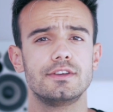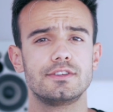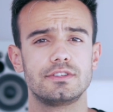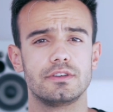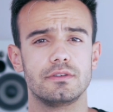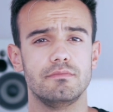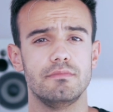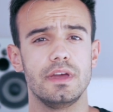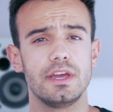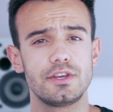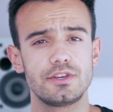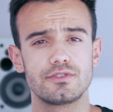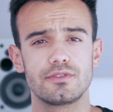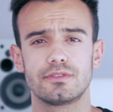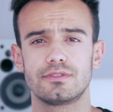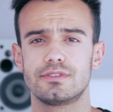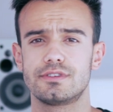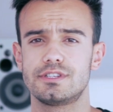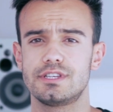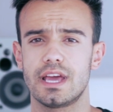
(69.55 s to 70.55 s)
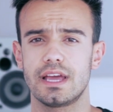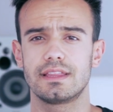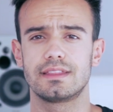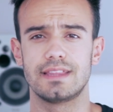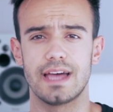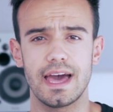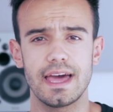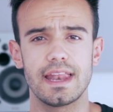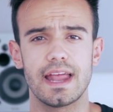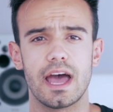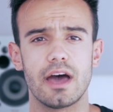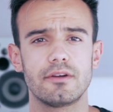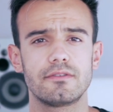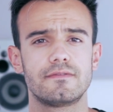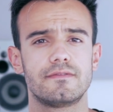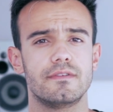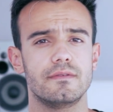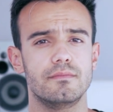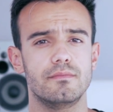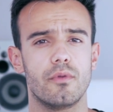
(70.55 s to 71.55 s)
so make sure to check that
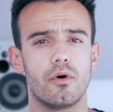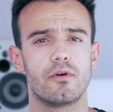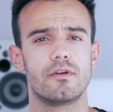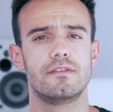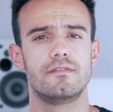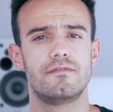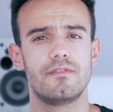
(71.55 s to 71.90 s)
out for more